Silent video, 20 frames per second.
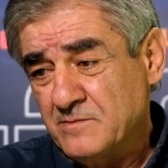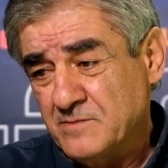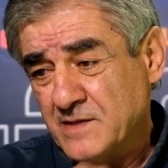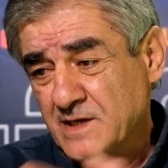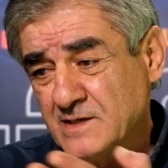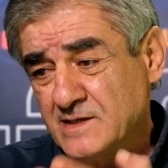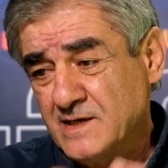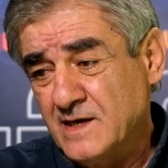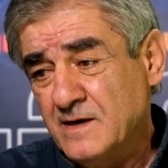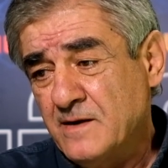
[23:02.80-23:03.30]

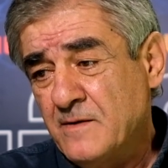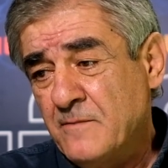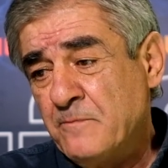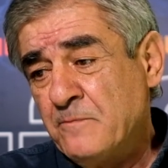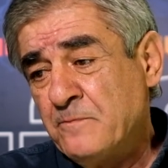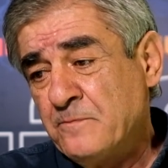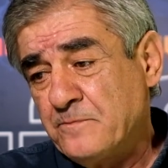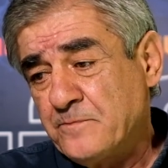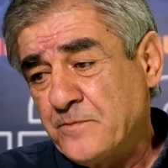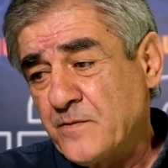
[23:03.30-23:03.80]
don't like
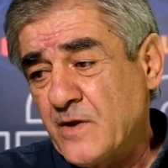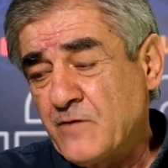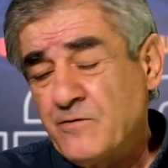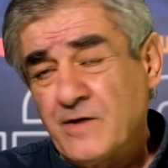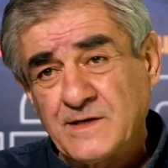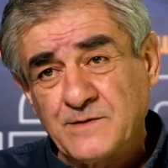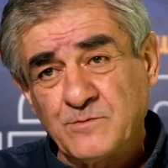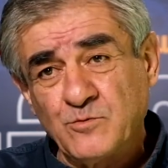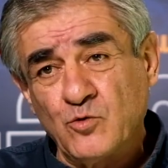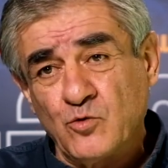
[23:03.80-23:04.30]
it.
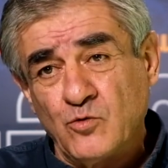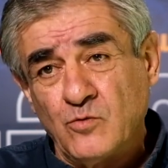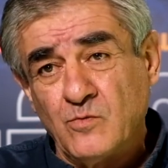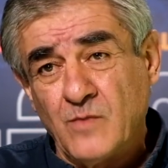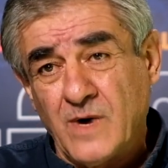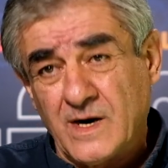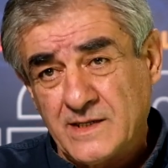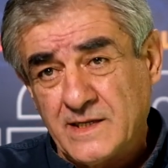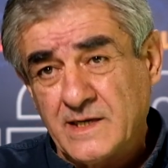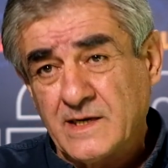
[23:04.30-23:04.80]
And there are
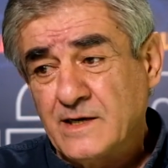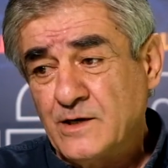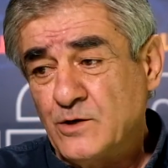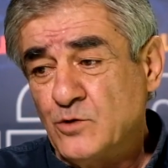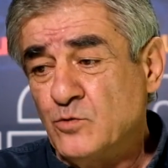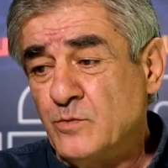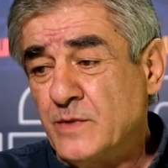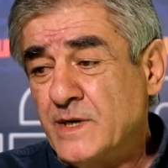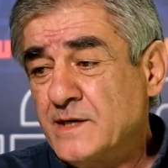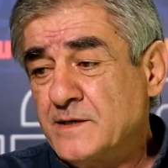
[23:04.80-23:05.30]
people
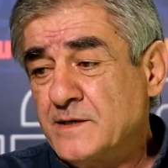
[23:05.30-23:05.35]
on